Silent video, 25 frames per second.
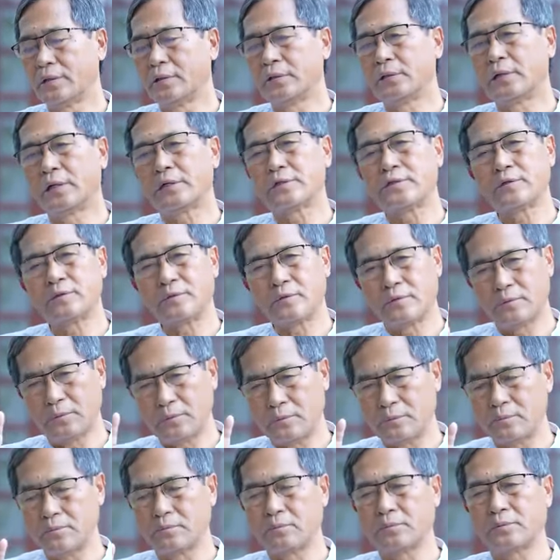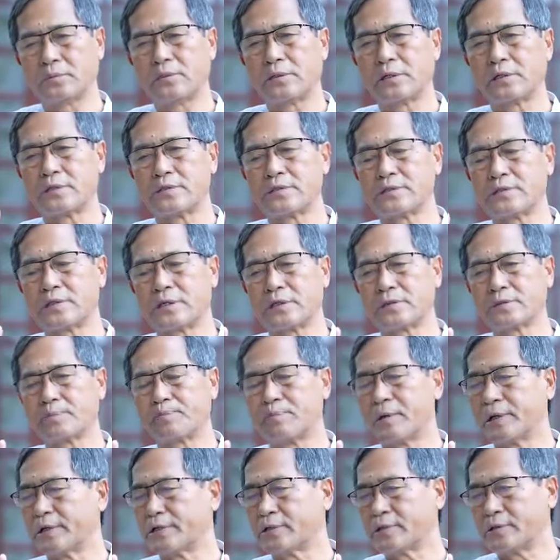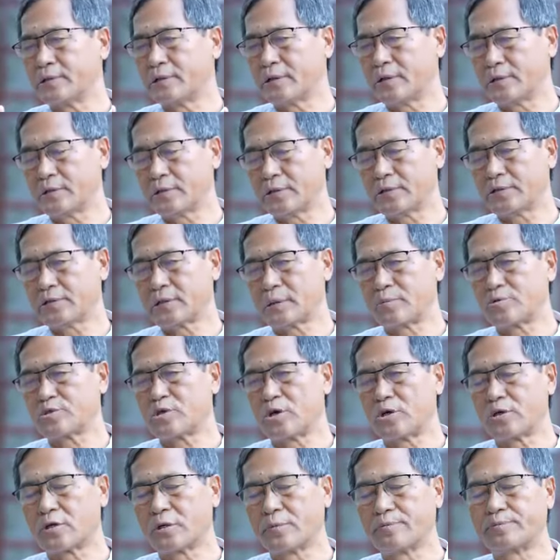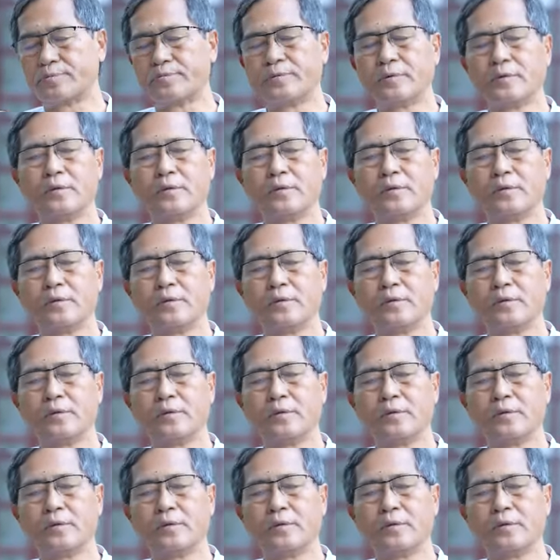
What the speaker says: That has played some sort of